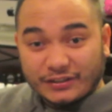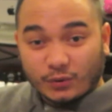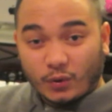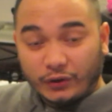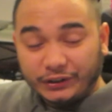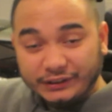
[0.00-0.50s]

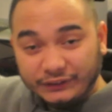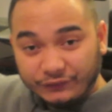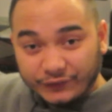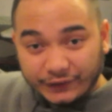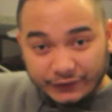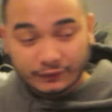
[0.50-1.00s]
orders to
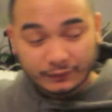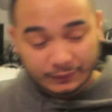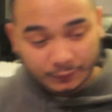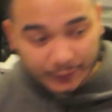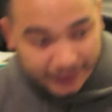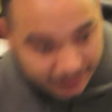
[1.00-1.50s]
fill on
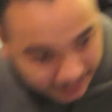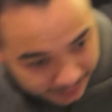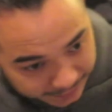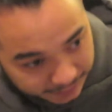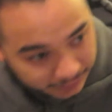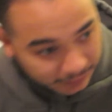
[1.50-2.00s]
the
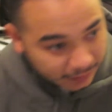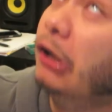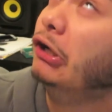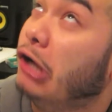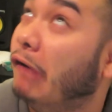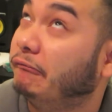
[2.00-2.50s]
weekend. You